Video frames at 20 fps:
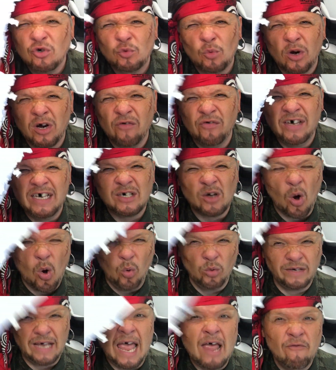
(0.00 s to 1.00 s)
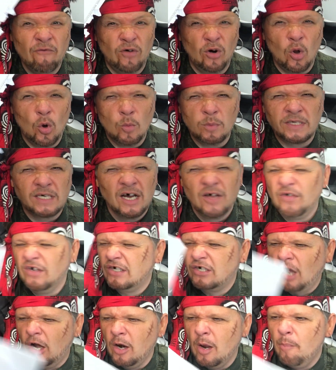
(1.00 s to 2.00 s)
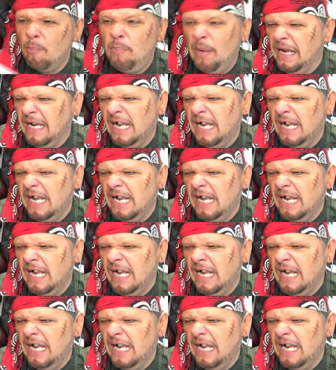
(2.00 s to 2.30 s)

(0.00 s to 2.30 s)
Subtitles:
one of these old envelopes that's got a bill